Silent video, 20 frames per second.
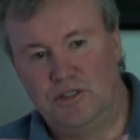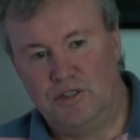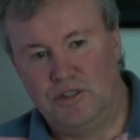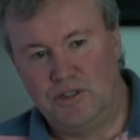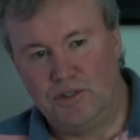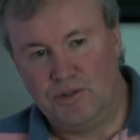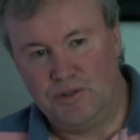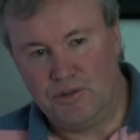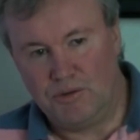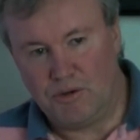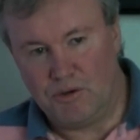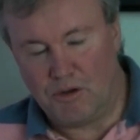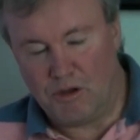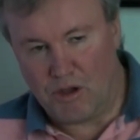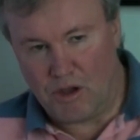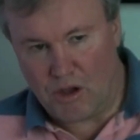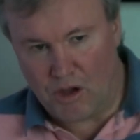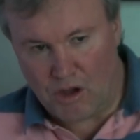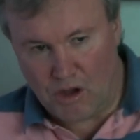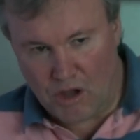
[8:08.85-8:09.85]
to
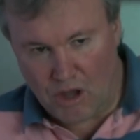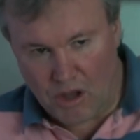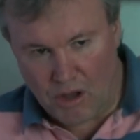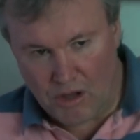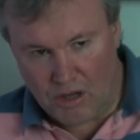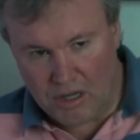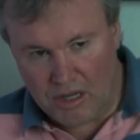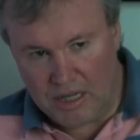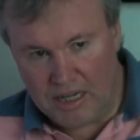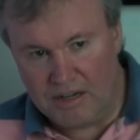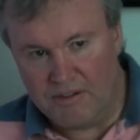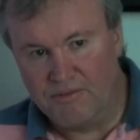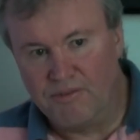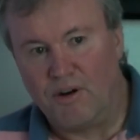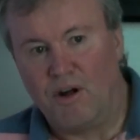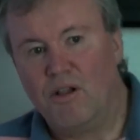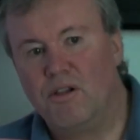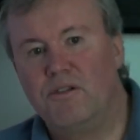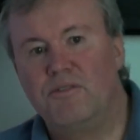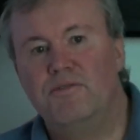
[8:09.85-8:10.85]

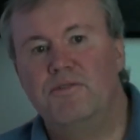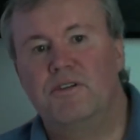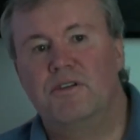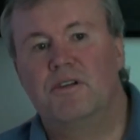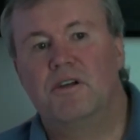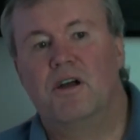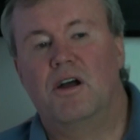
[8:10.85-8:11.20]
involve